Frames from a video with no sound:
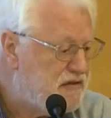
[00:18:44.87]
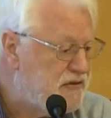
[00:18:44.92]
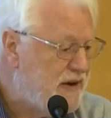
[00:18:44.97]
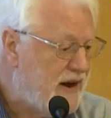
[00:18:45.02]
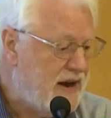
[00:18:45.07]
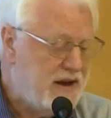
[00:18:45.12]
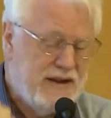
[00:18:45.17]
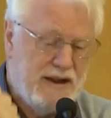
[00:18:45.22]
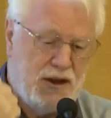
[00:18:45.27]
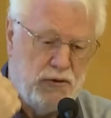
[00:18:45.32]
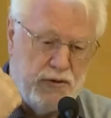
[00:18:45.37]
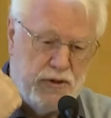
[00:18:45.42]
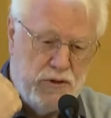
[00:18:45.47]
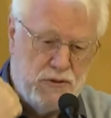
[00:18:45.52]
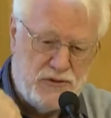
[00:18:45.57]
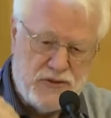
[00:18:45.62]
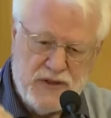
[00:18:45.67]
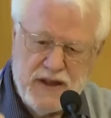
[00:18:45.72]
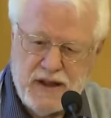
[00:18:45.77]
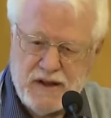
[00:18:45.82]
find out
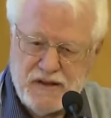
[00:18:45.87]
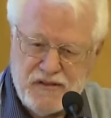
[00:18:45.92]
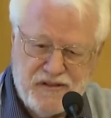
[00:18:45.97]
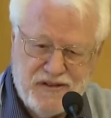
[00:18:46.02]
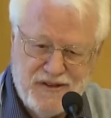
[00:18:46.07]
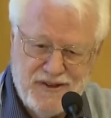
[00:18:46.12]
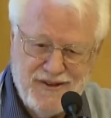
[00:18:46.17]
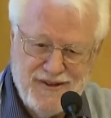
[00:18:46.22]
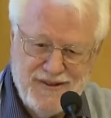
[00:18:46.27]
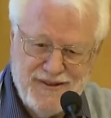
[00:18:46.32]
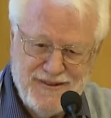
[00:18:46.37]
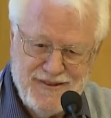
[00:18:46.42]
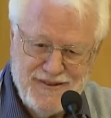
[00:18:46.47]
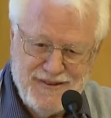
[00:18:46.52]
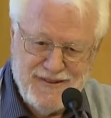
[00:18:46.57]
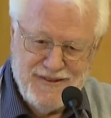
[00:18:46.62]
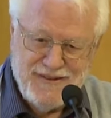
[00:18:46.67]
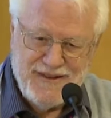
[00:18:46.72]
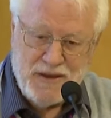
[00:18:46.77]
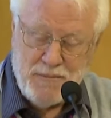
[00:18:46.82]
new things,
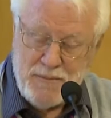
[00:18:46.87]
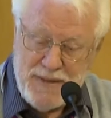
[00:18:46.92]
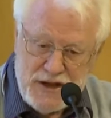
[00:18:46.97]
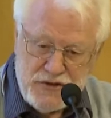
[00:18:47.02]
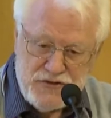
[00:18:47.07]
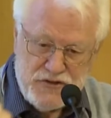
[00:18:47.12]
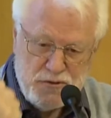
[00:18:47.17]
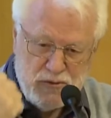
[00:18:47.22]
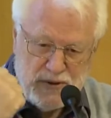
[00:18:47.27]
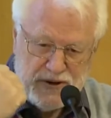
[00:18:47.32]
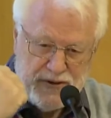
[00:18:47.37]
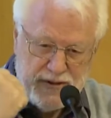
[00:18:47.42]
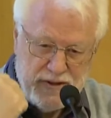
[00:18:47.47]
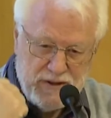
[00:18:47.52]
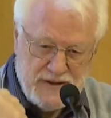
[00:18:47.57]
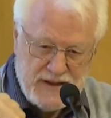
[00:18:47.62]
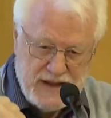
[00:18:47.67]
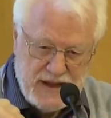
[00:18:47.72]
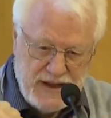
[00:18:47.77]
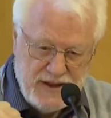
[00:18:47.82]
and measure whether
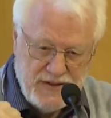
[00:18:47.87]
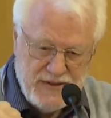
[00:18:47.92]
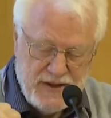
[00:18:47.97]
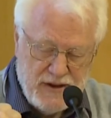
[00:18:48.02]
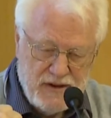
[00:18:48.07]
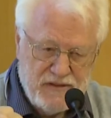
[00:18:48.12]
you're getting there.